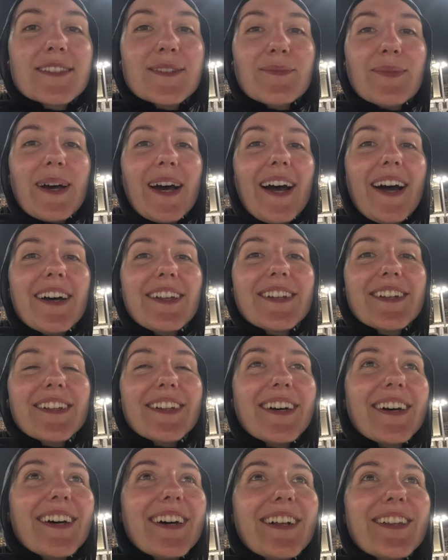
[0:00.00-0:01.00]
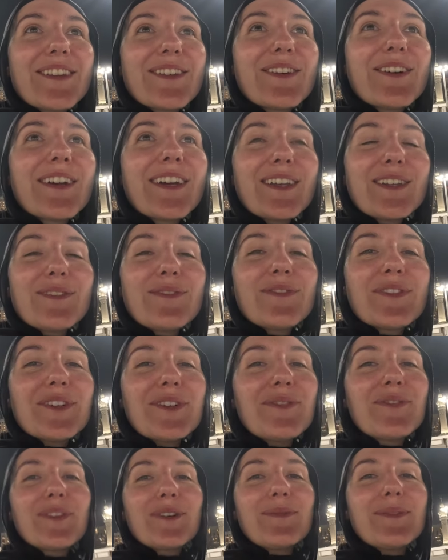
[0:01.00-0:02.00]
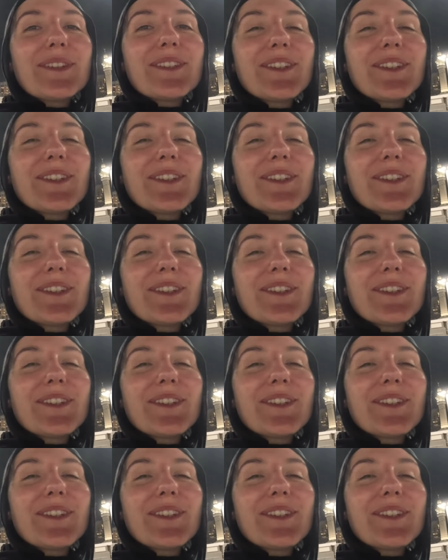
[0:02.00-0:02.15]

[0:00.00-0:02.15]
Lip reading: Subhanallah. Look at the view from the